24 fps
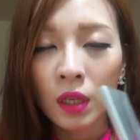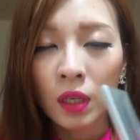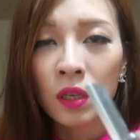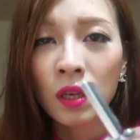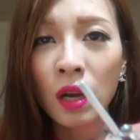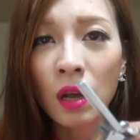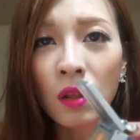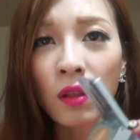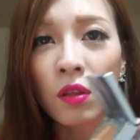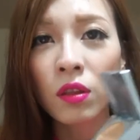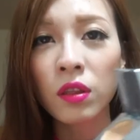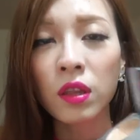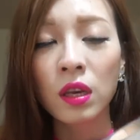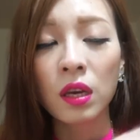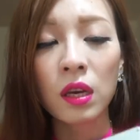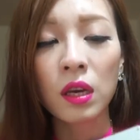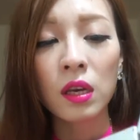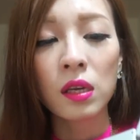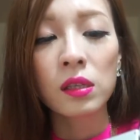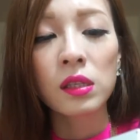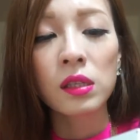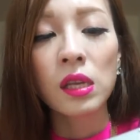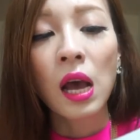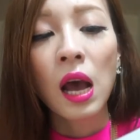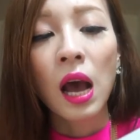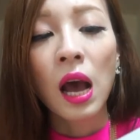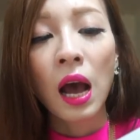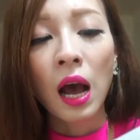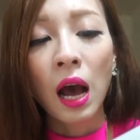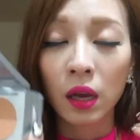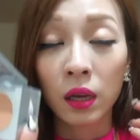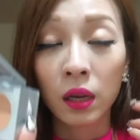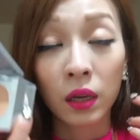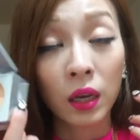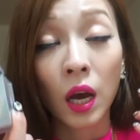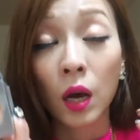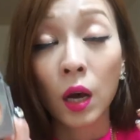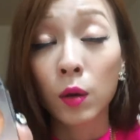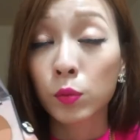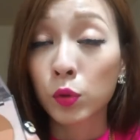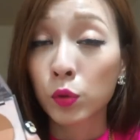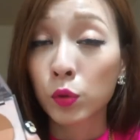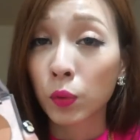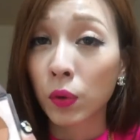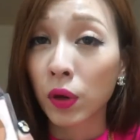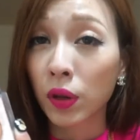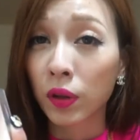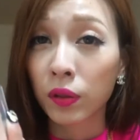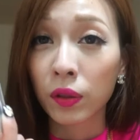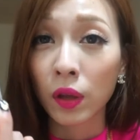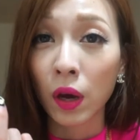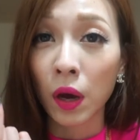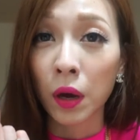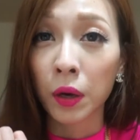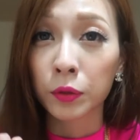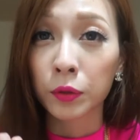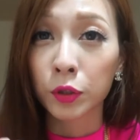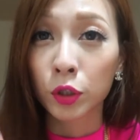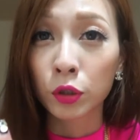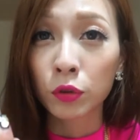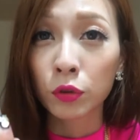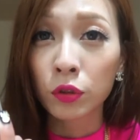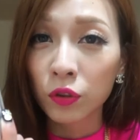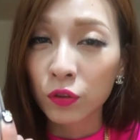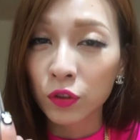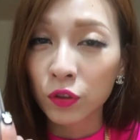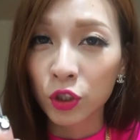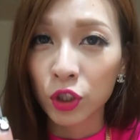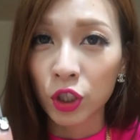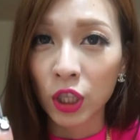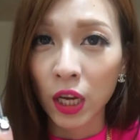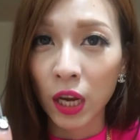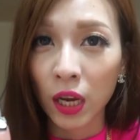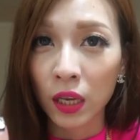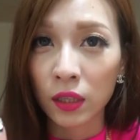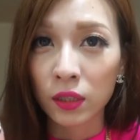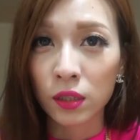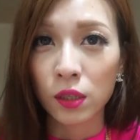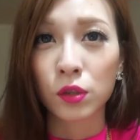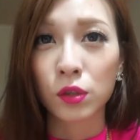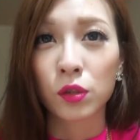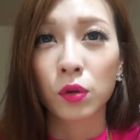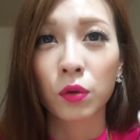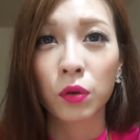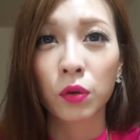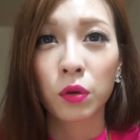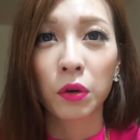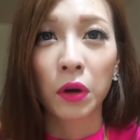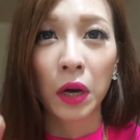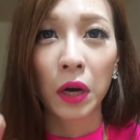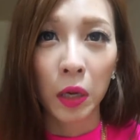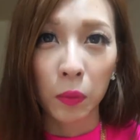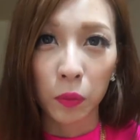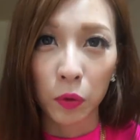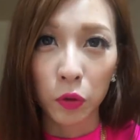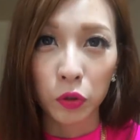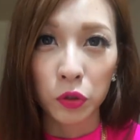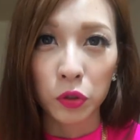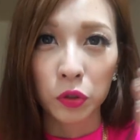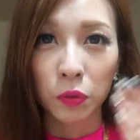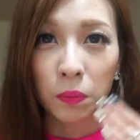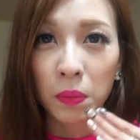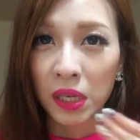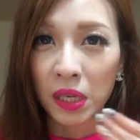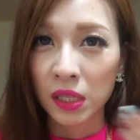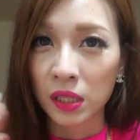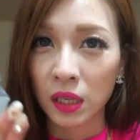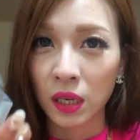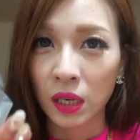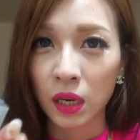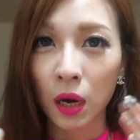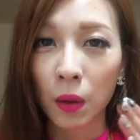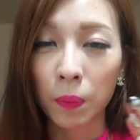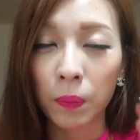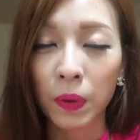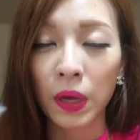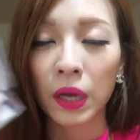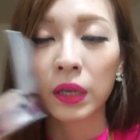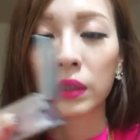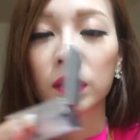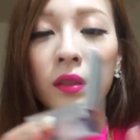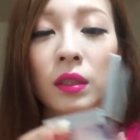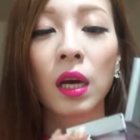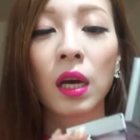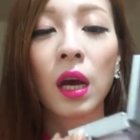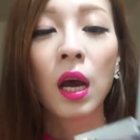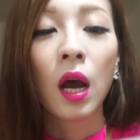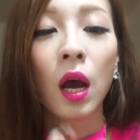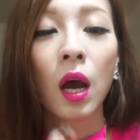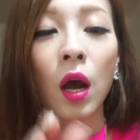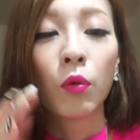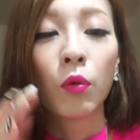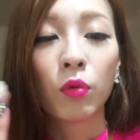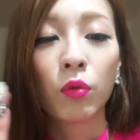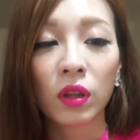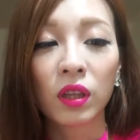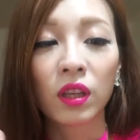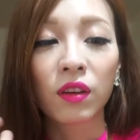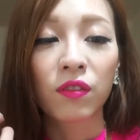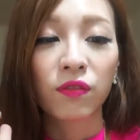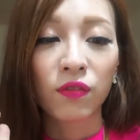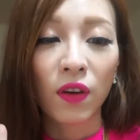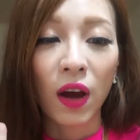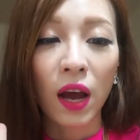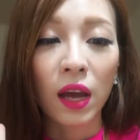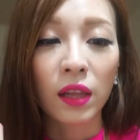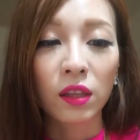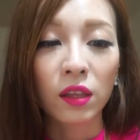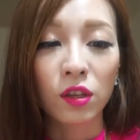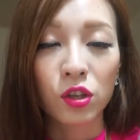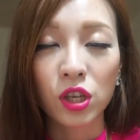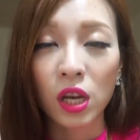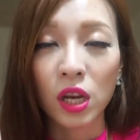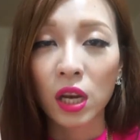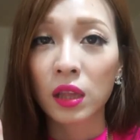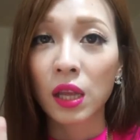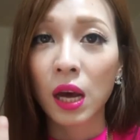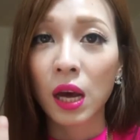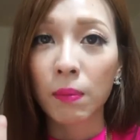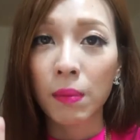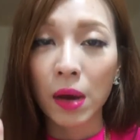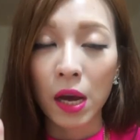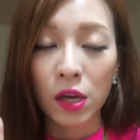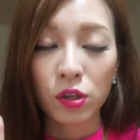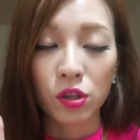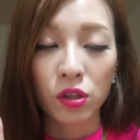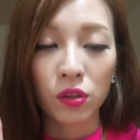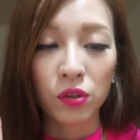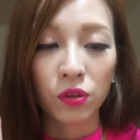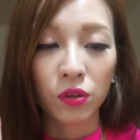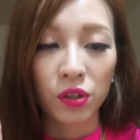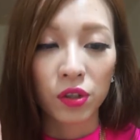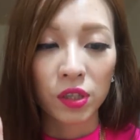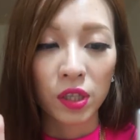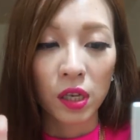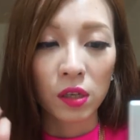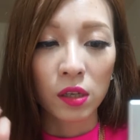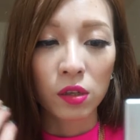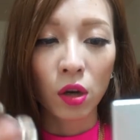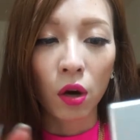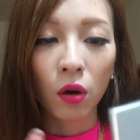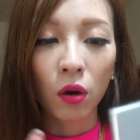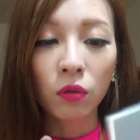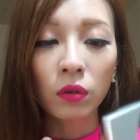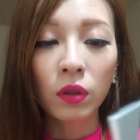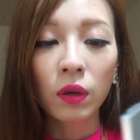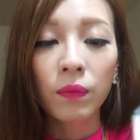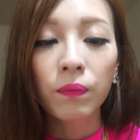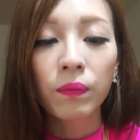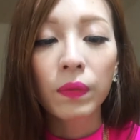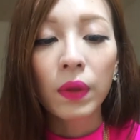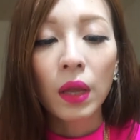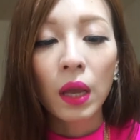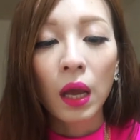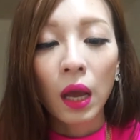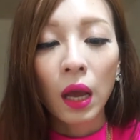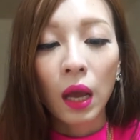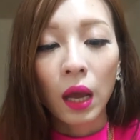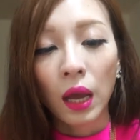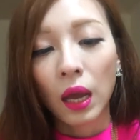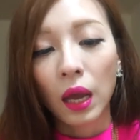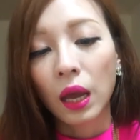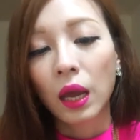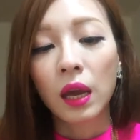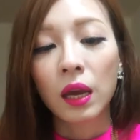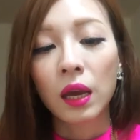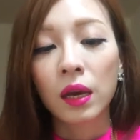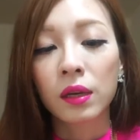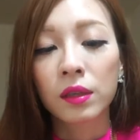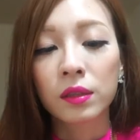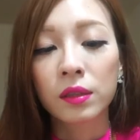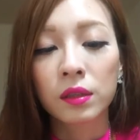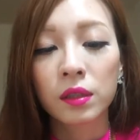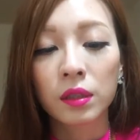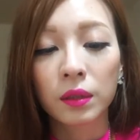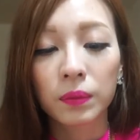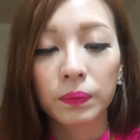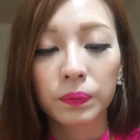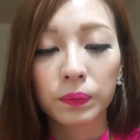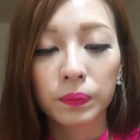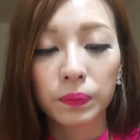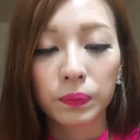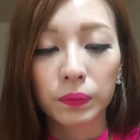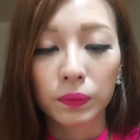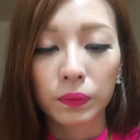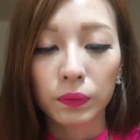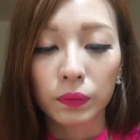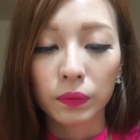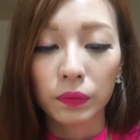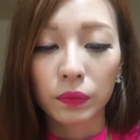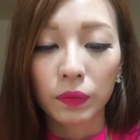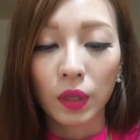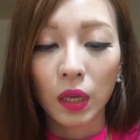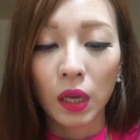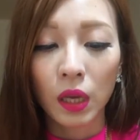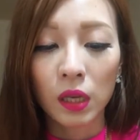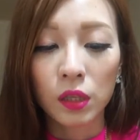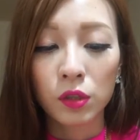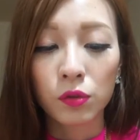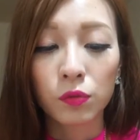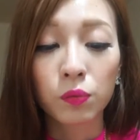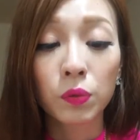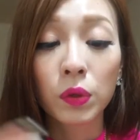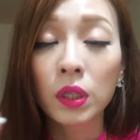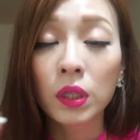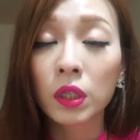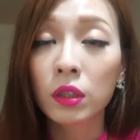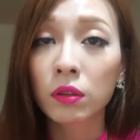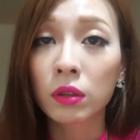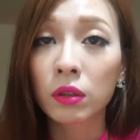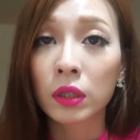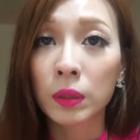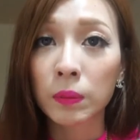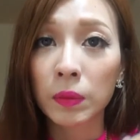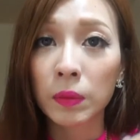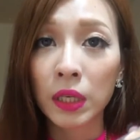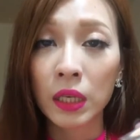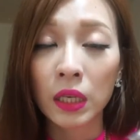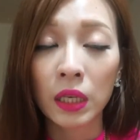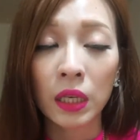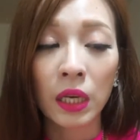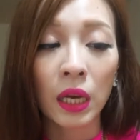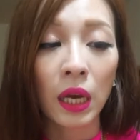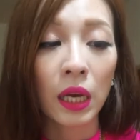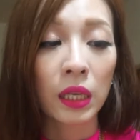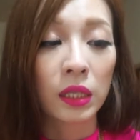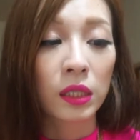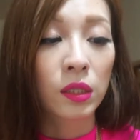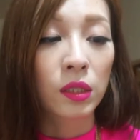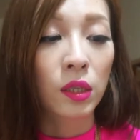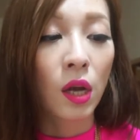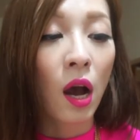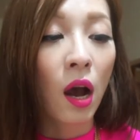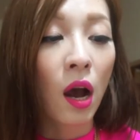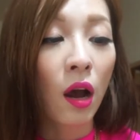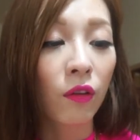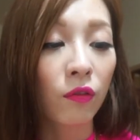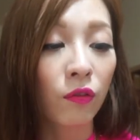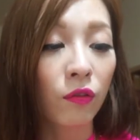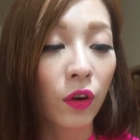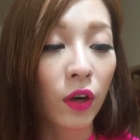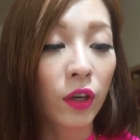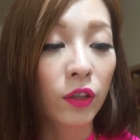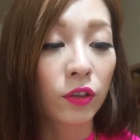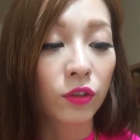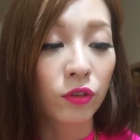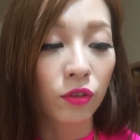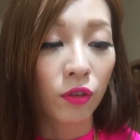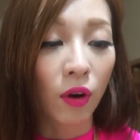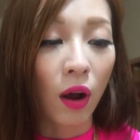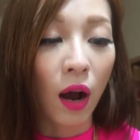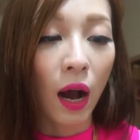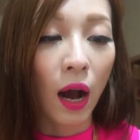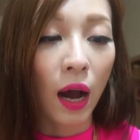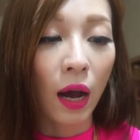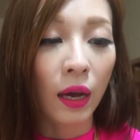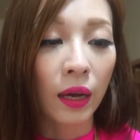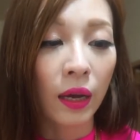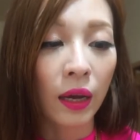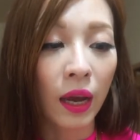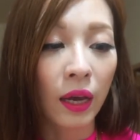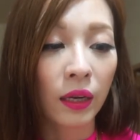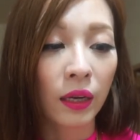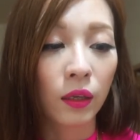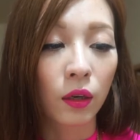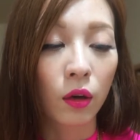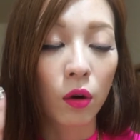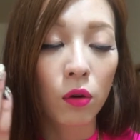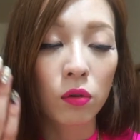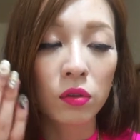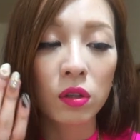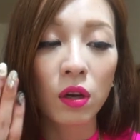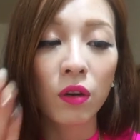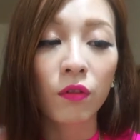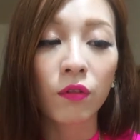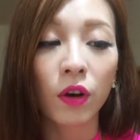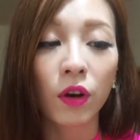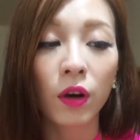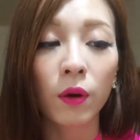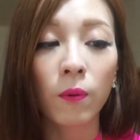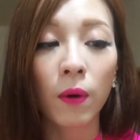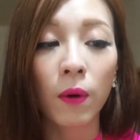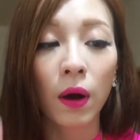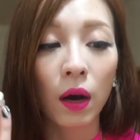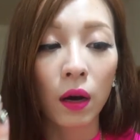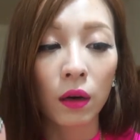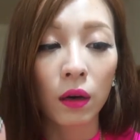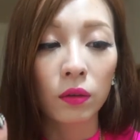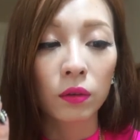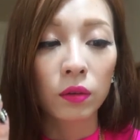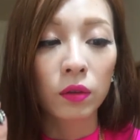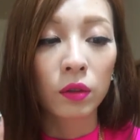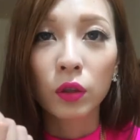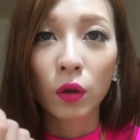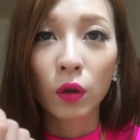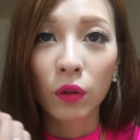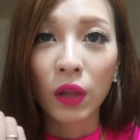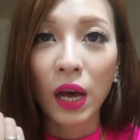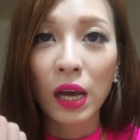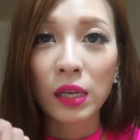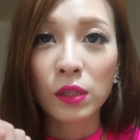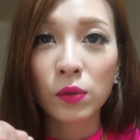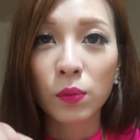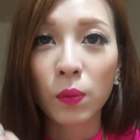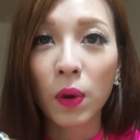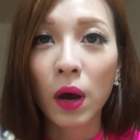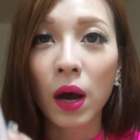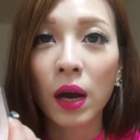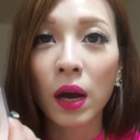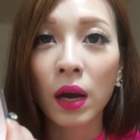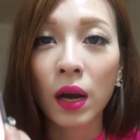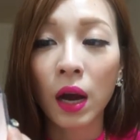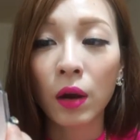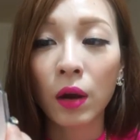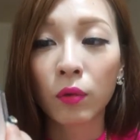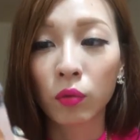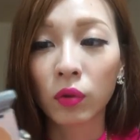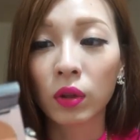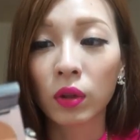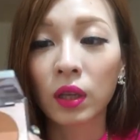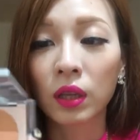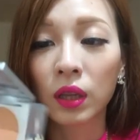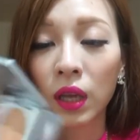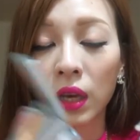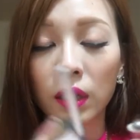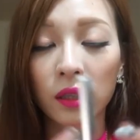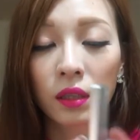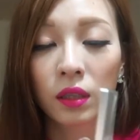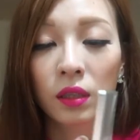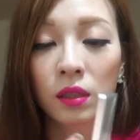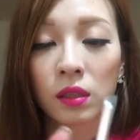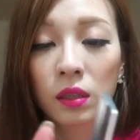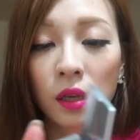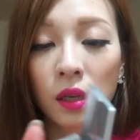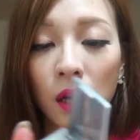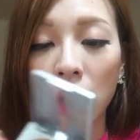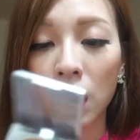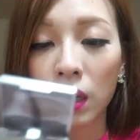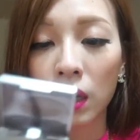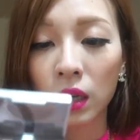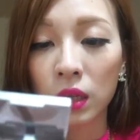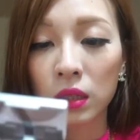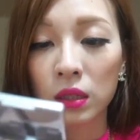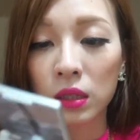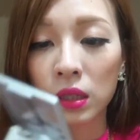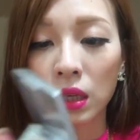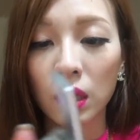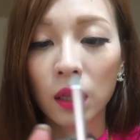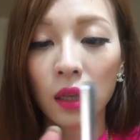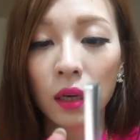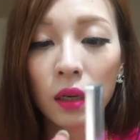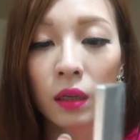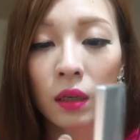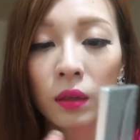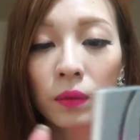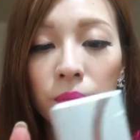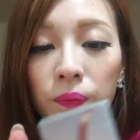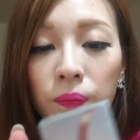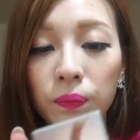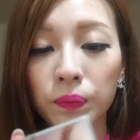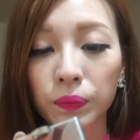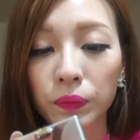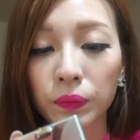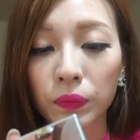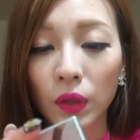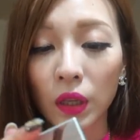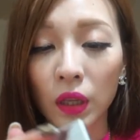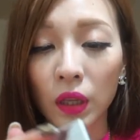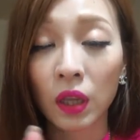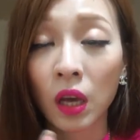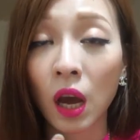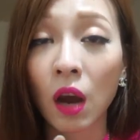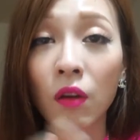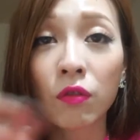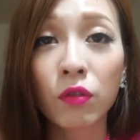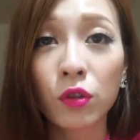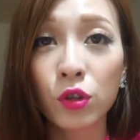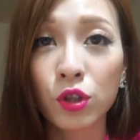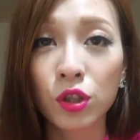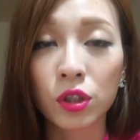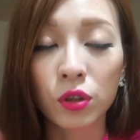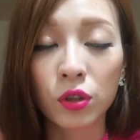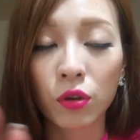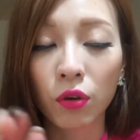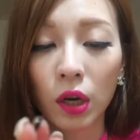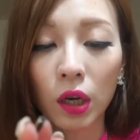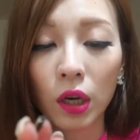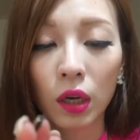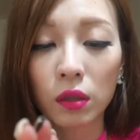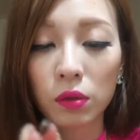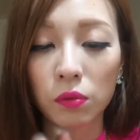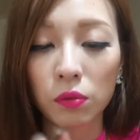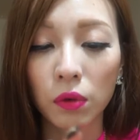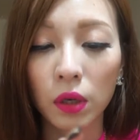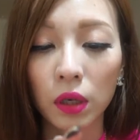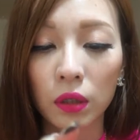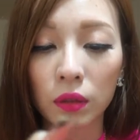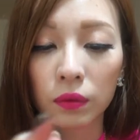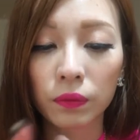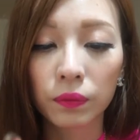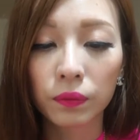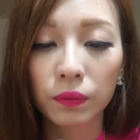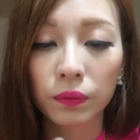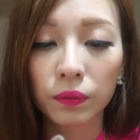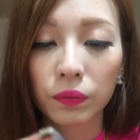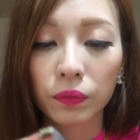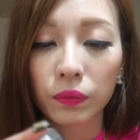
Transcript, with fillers: Another thing is it comes with uh, two different shades, so you're able to mix it up and really find the shade that matches your skin tone. And it's really creamy, it's not very dry, and it goes on very well. So that's why I really like this uh, concealer. The coverage is great as well.